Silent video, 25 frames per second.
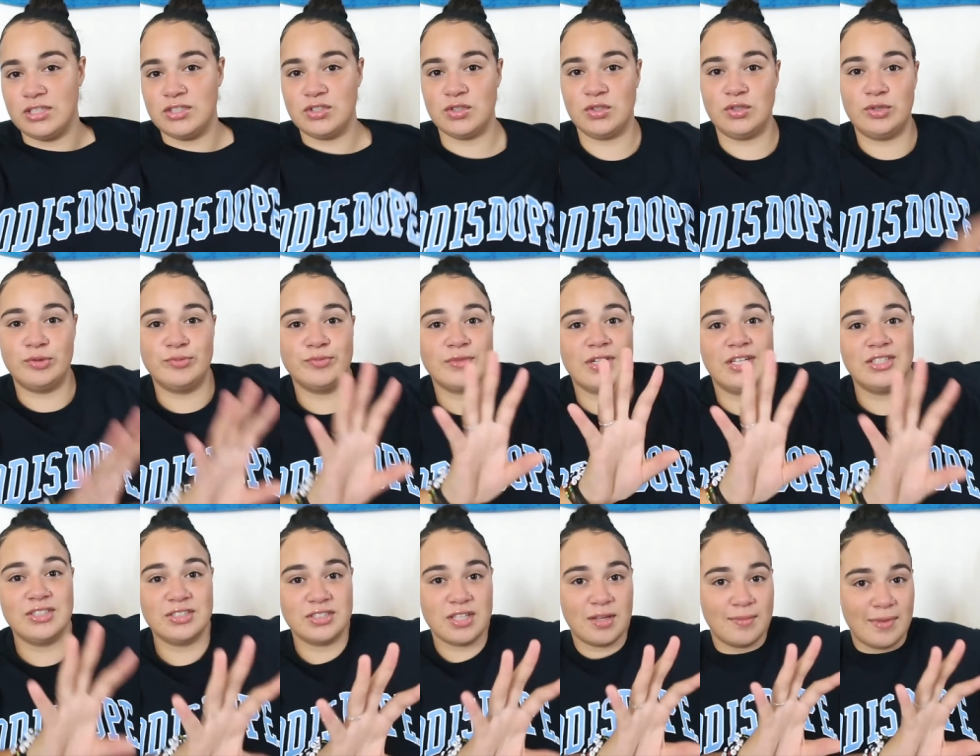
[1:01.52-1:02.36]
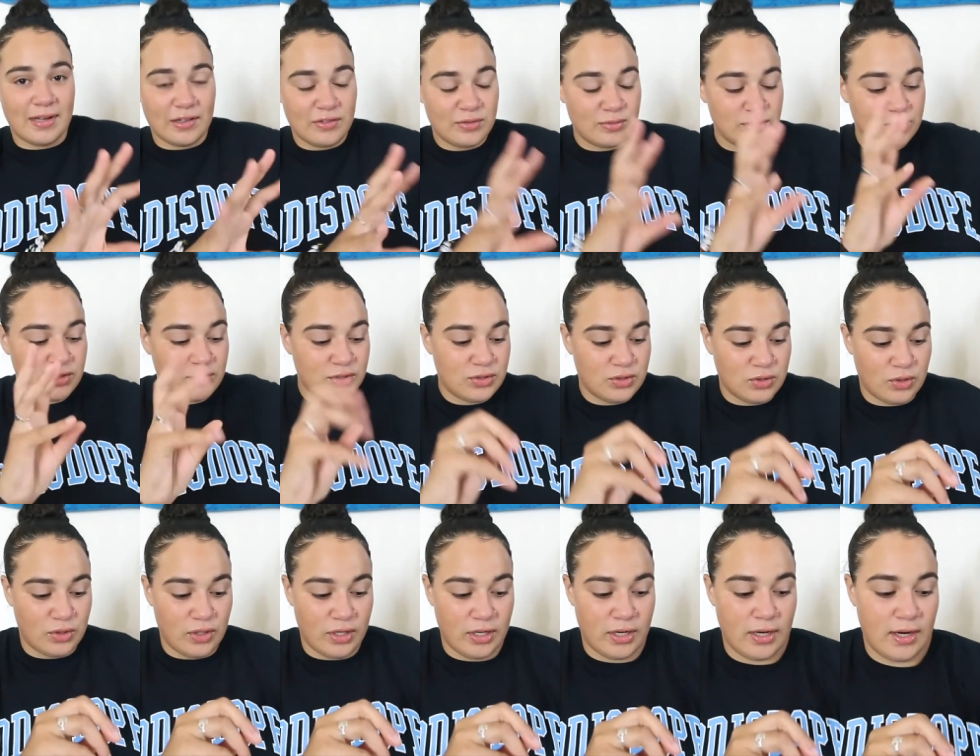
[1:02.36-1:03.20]
hustle i just got back from the
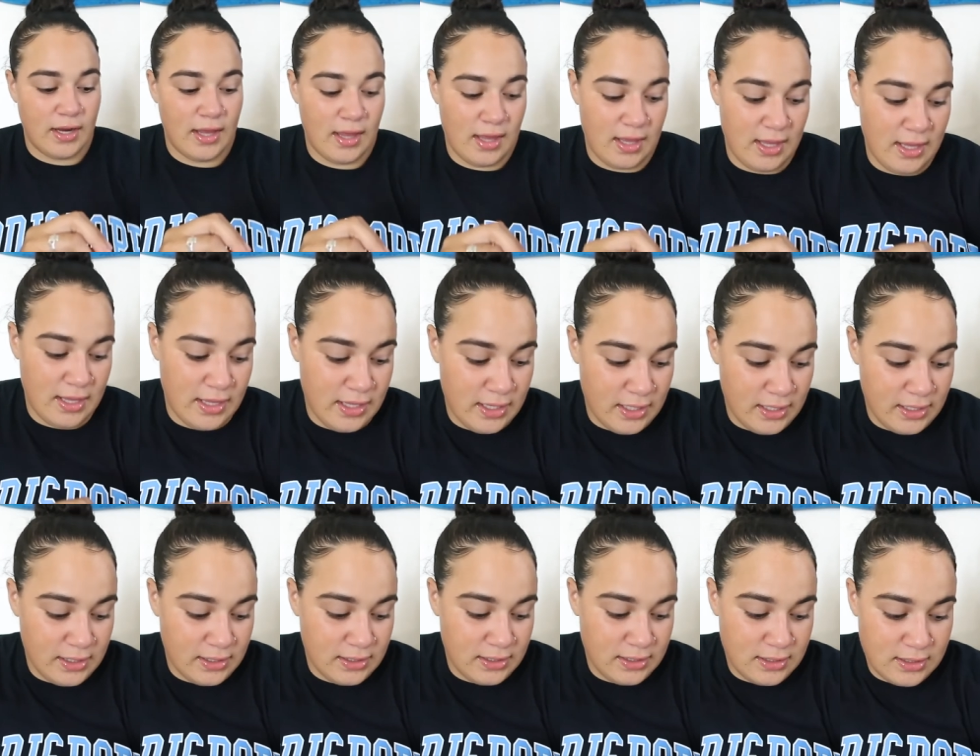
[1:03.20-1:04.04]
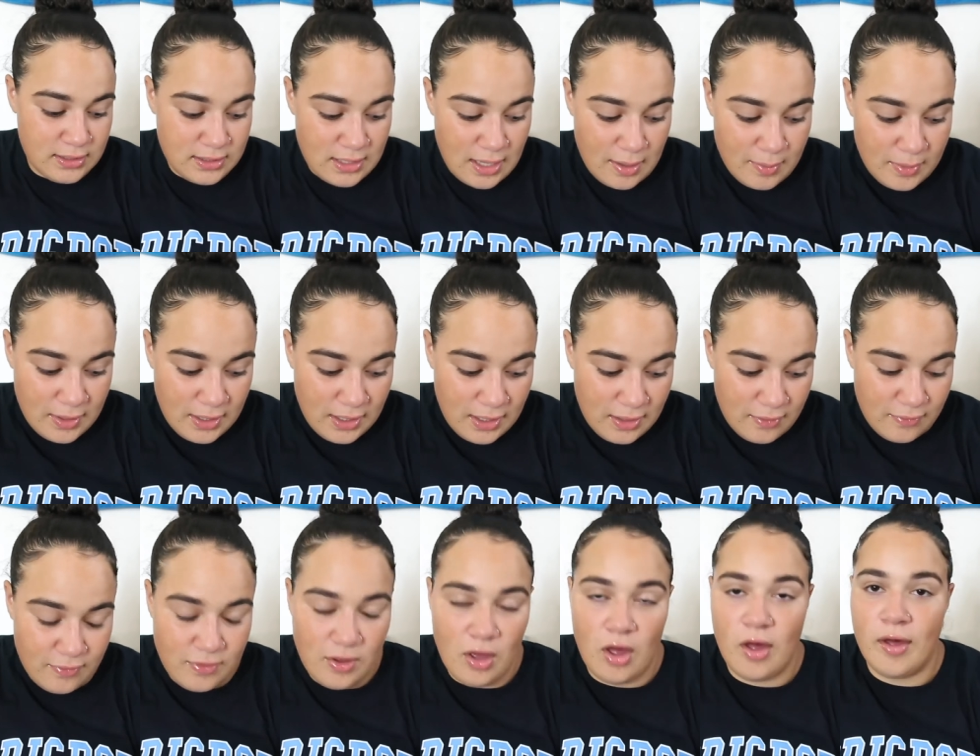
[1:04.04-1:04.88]
store and i'm gonna
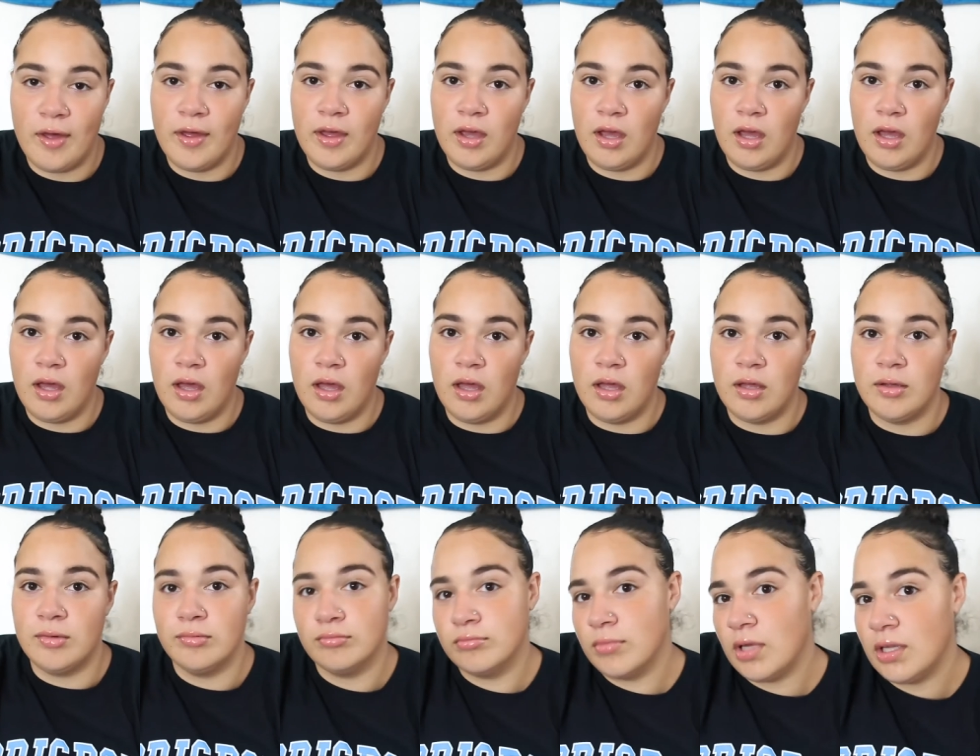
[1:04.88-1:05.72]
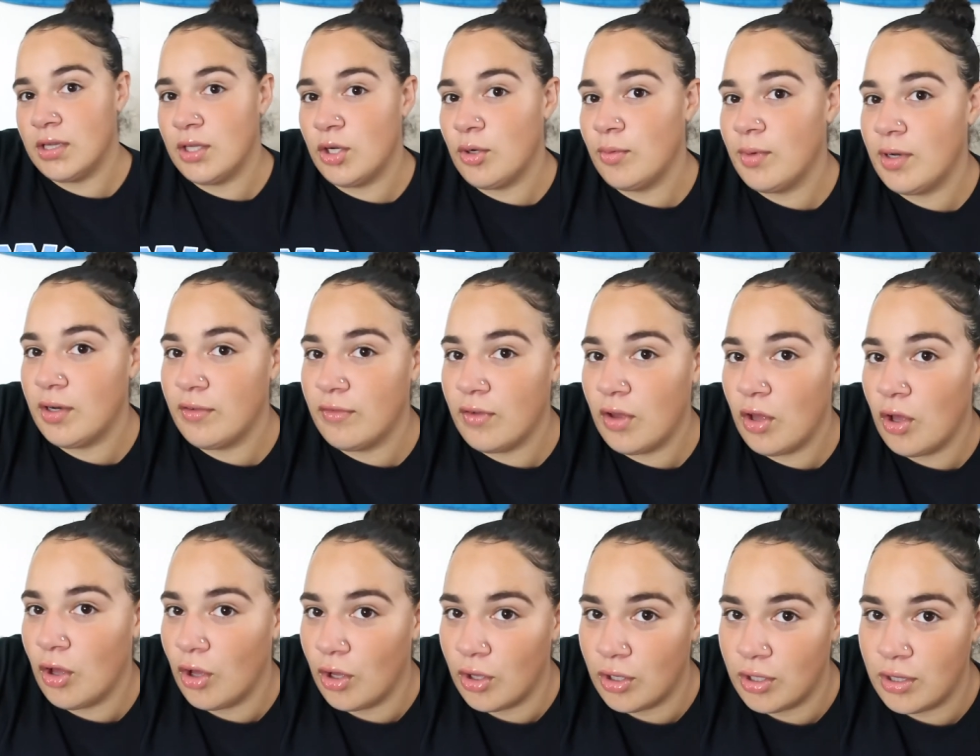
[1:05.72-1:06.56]
give y'all um, a little bit of a
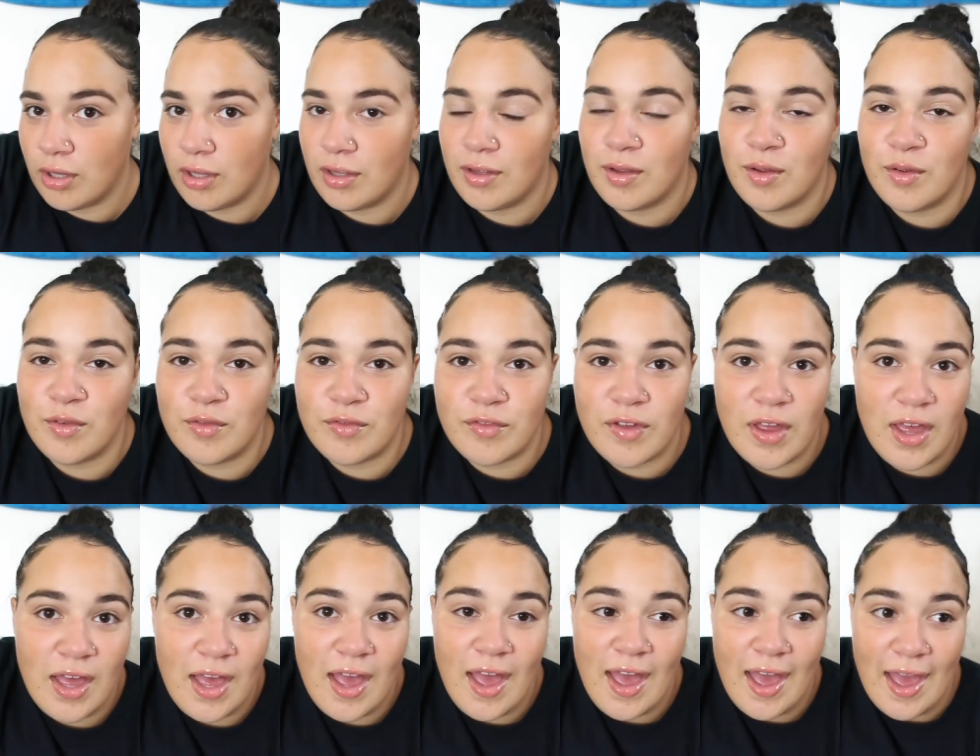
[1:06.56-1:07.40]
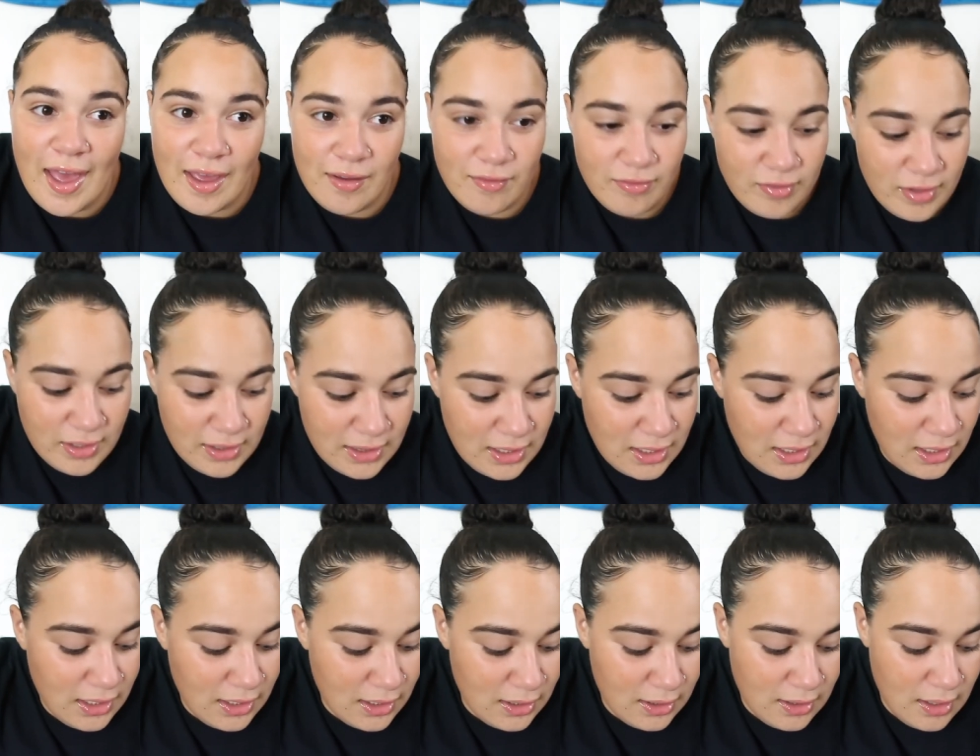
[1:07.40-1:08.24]
haul of
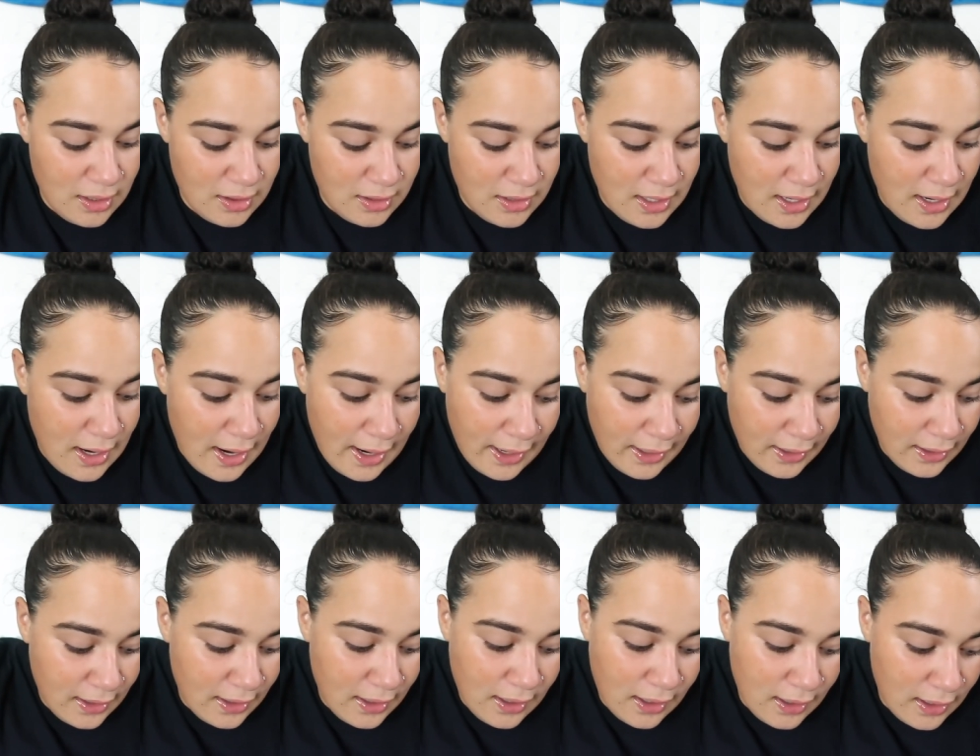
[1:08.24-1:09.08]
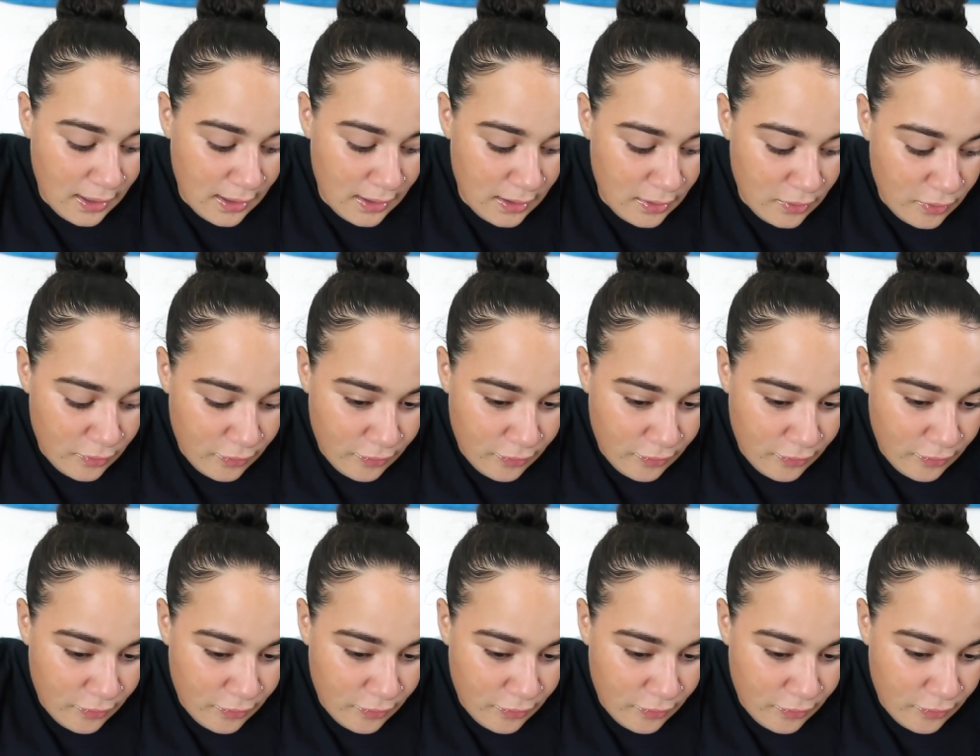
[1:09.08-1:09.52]
everything that i got